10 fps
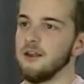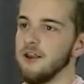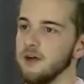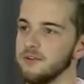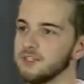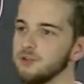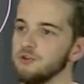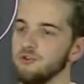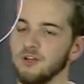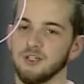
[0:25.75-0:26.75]
Now this
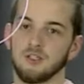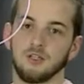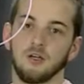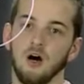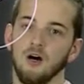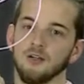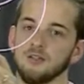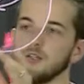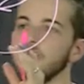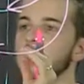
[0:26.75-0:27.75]
nutrients
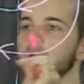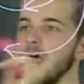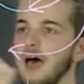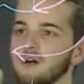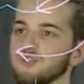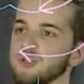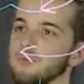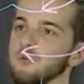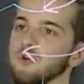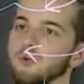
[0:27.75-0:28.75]
cause algae to
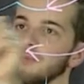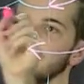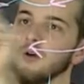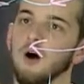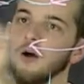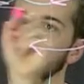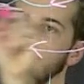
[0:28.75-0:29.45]
bloom on the